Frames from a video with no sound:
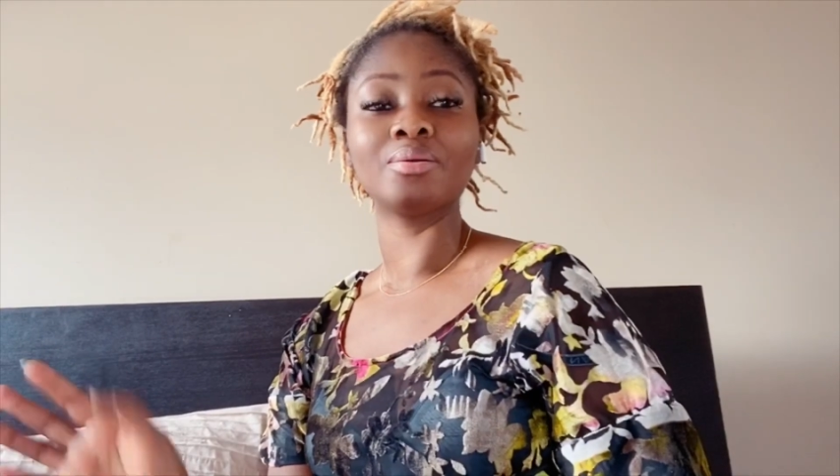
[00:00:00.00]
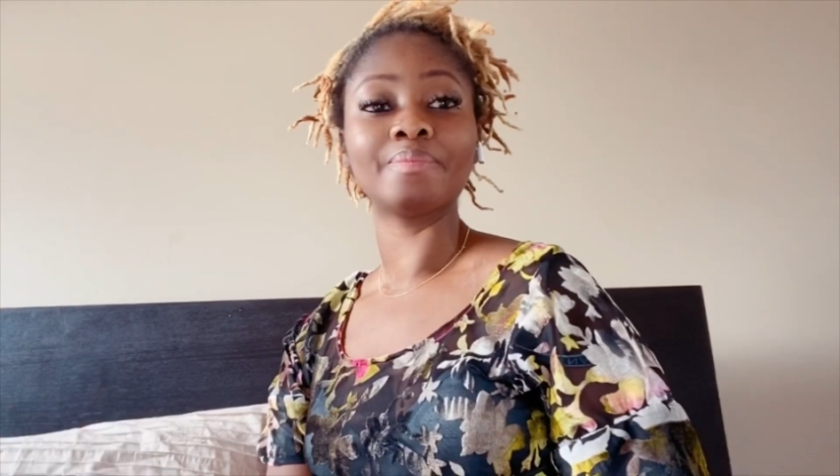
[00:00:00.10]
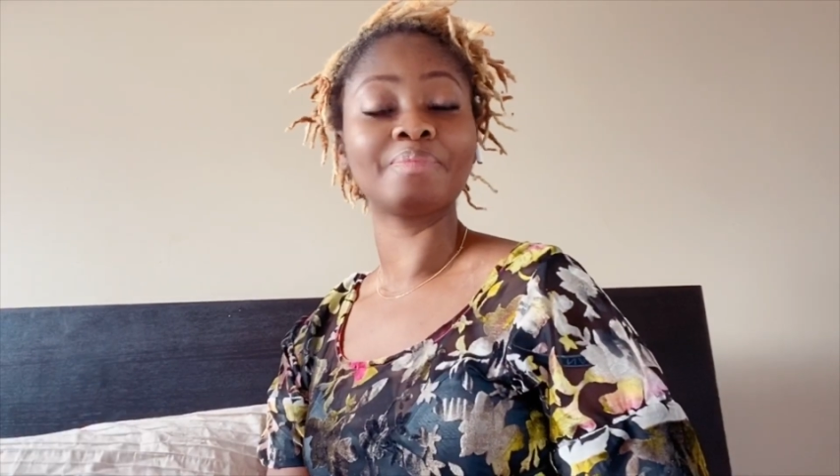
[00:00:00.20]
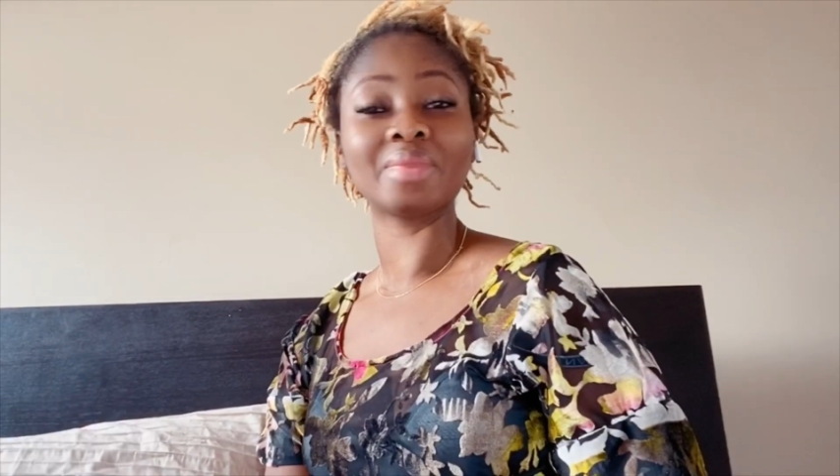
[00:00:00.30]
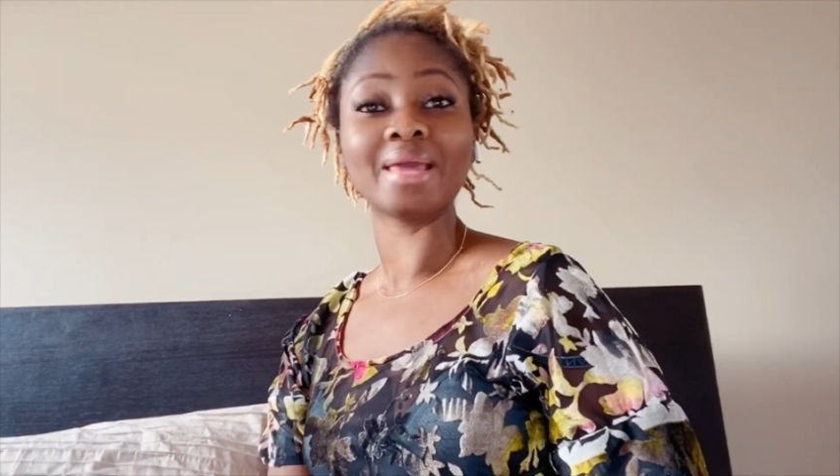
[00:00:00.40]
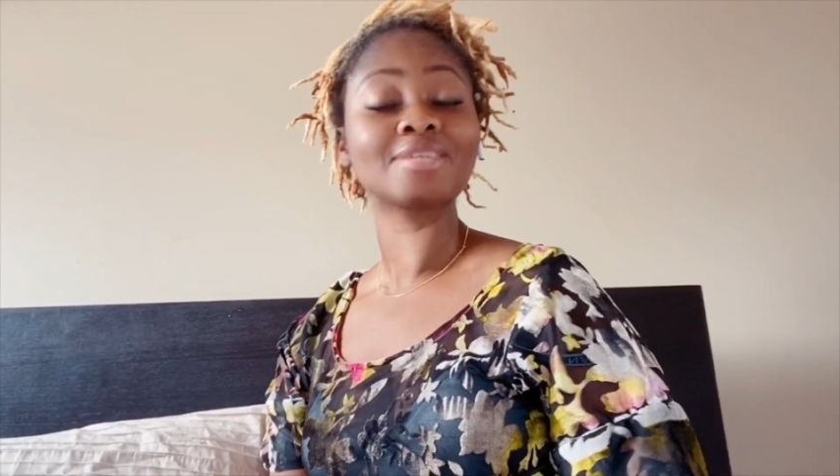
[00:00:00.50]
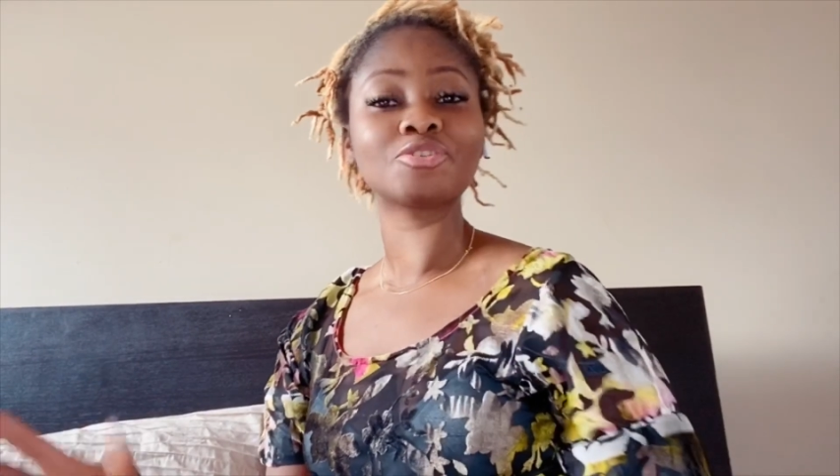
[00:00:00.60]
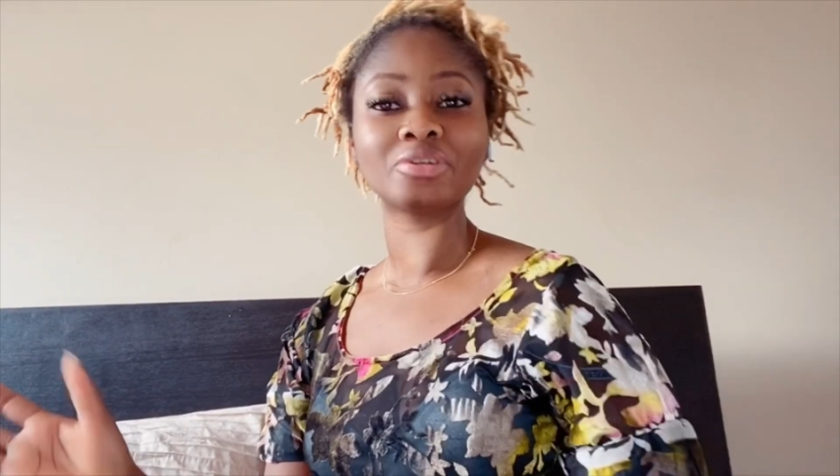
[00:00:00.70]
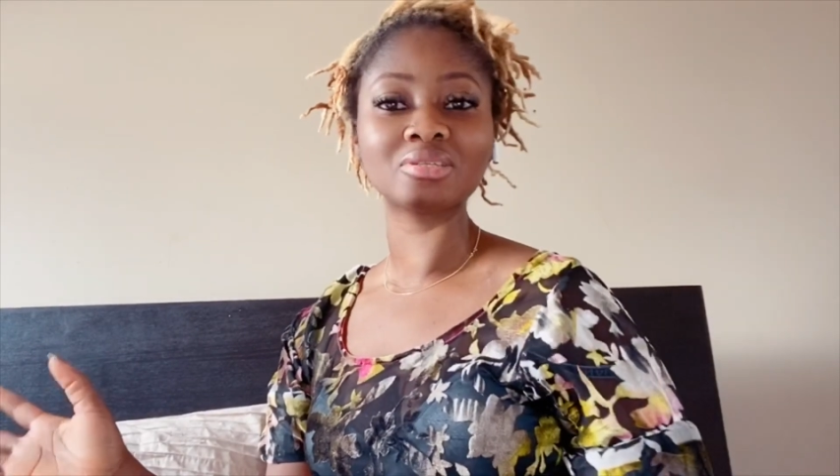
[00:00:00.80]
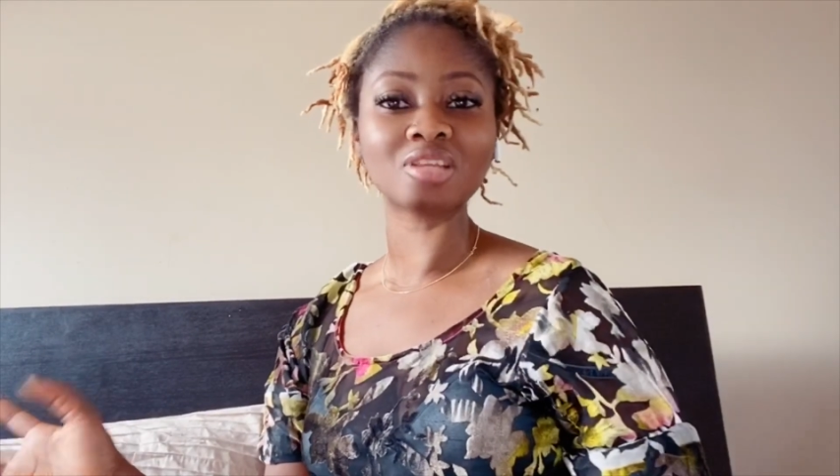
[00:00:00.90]

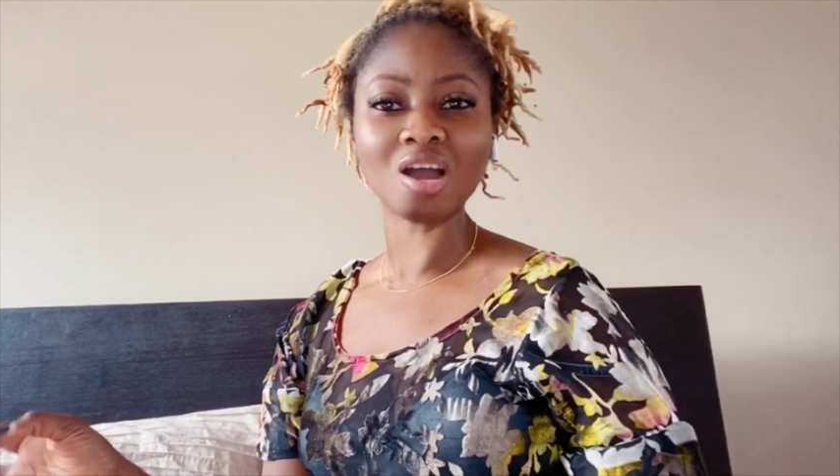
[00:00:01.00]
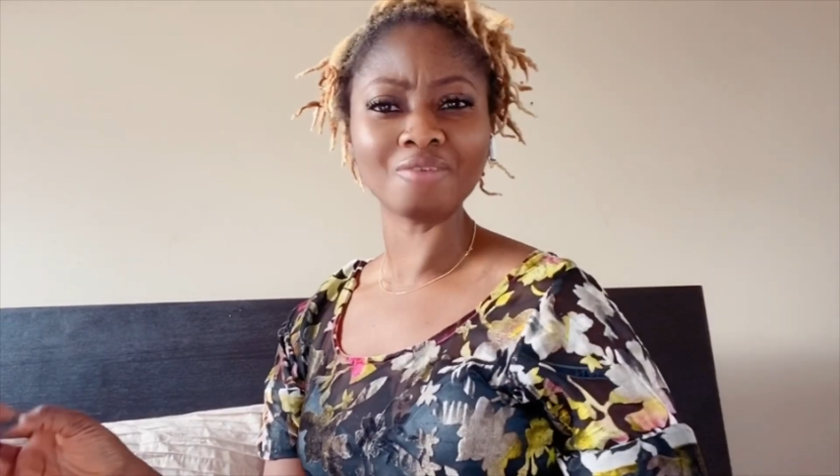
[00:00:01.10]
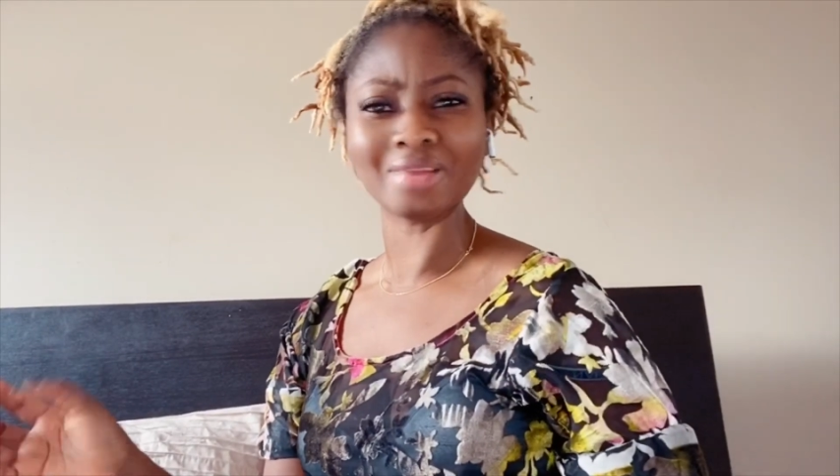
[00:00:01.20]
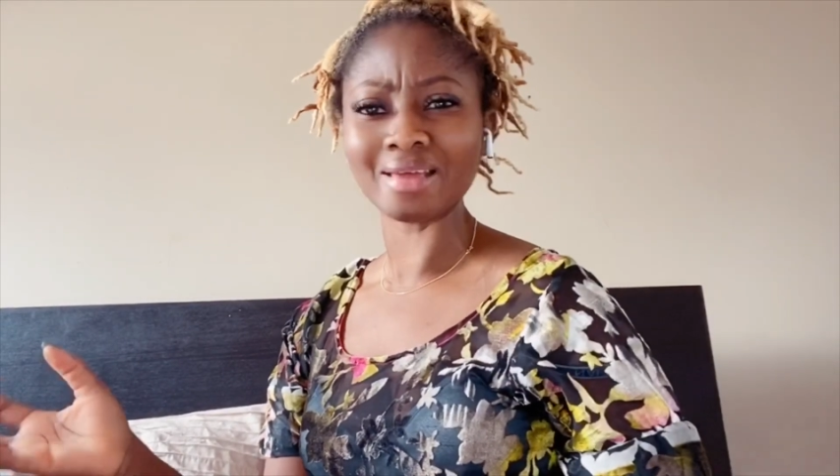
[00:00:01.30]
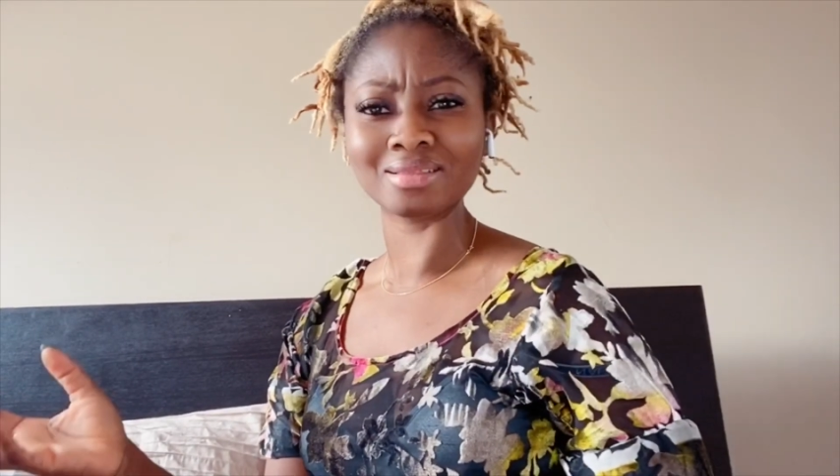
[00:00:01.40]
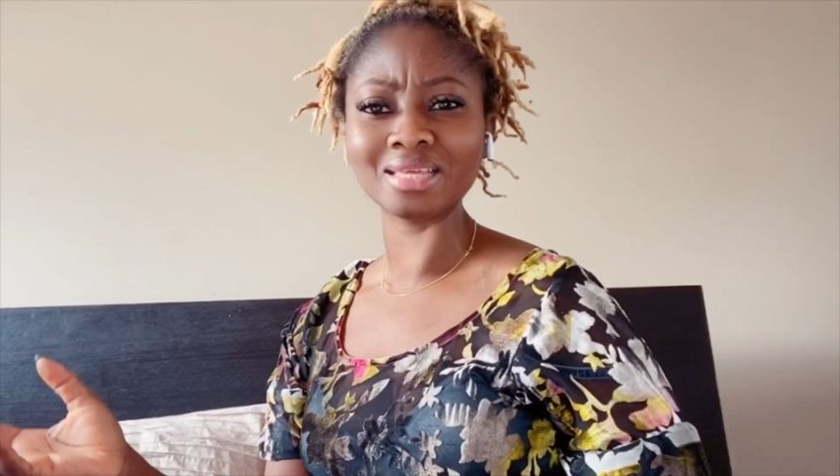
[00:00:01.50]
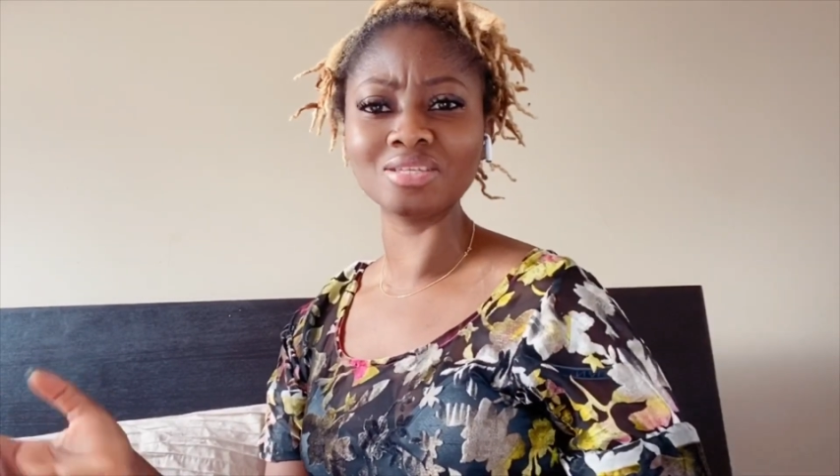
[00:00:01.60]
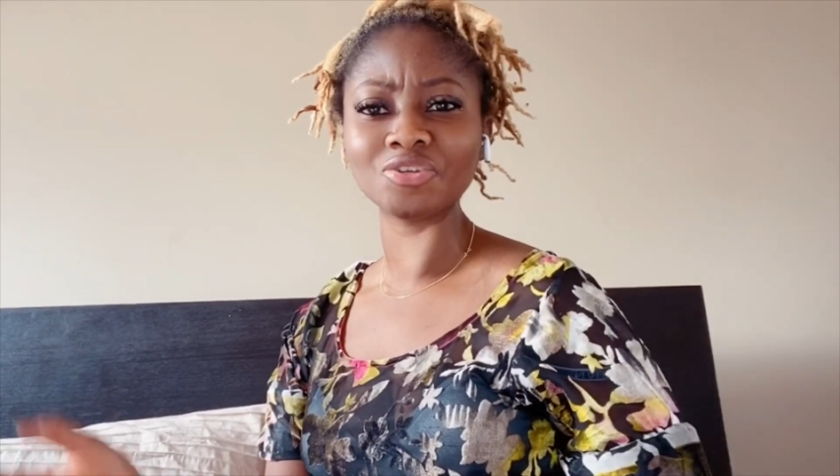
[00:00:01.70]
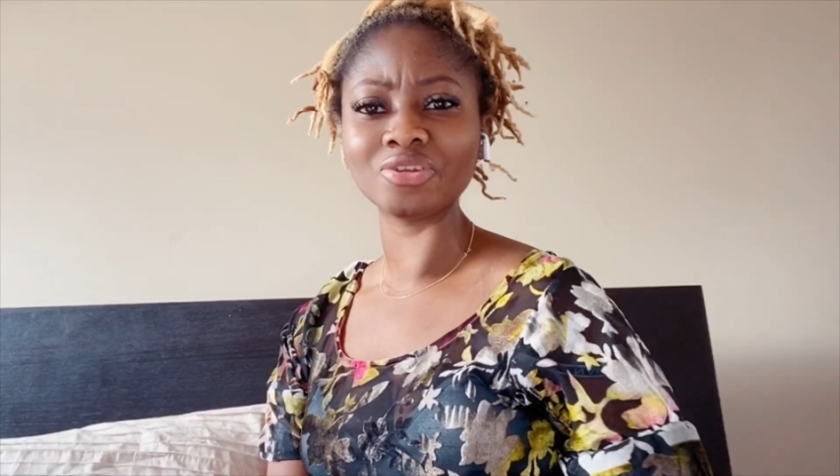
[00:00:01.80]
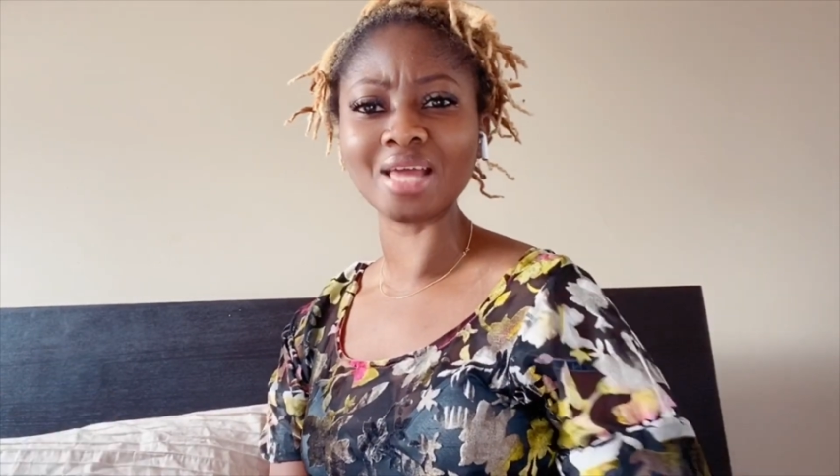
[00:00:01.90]
extra stuff, like things
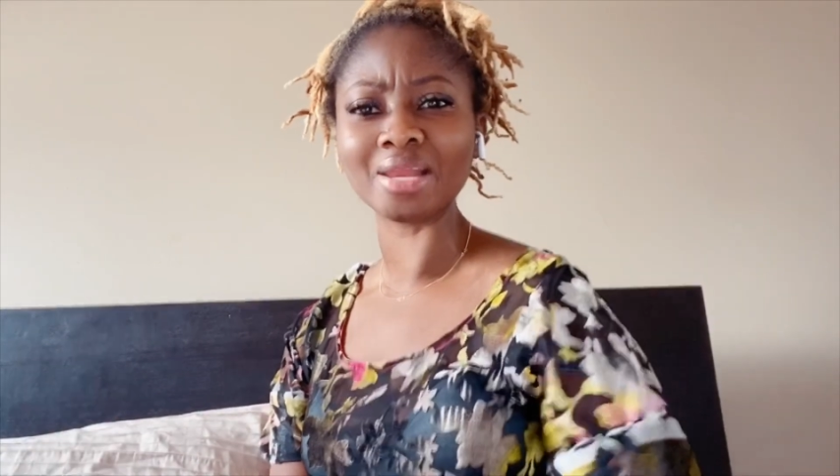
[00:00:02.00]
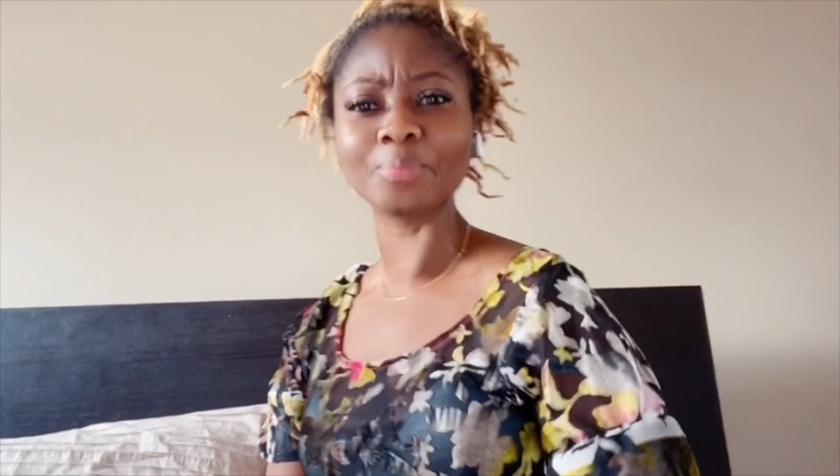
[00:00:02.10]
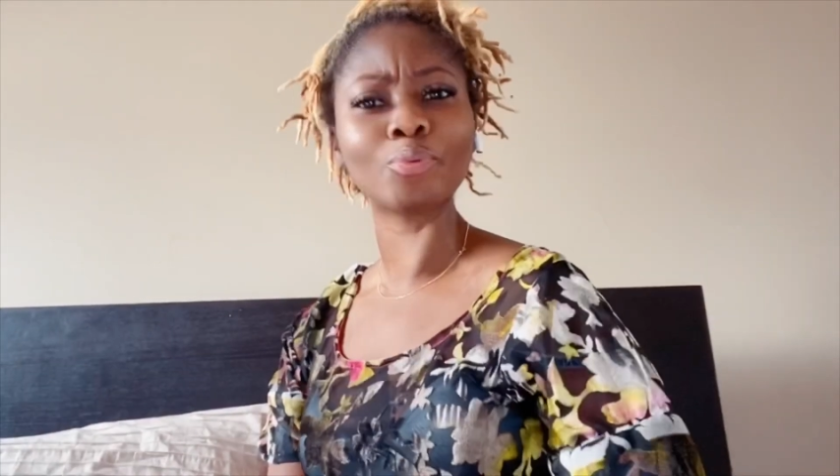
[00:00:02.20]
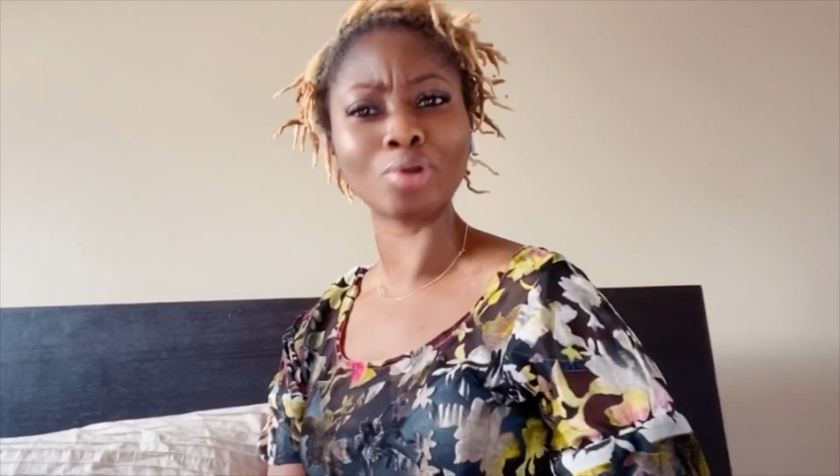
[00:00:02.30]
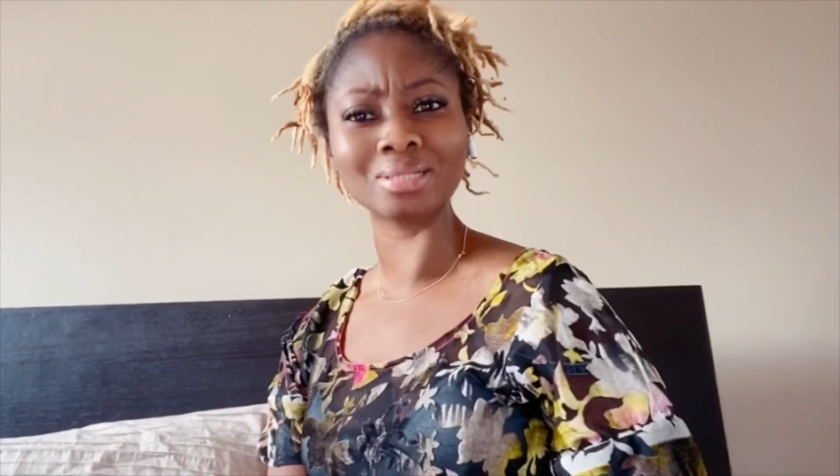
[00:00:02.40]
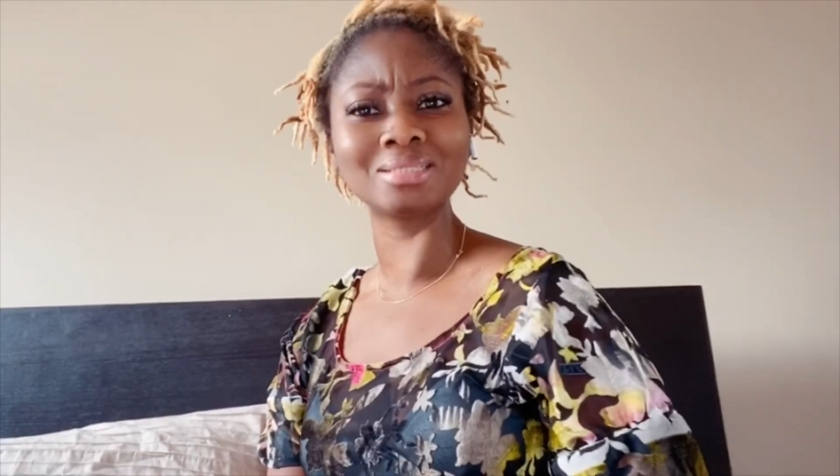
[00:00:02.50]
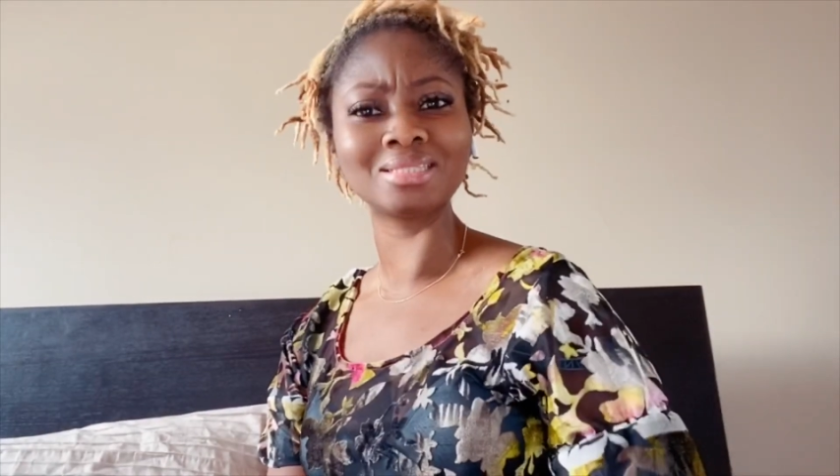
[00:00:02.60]
that are not important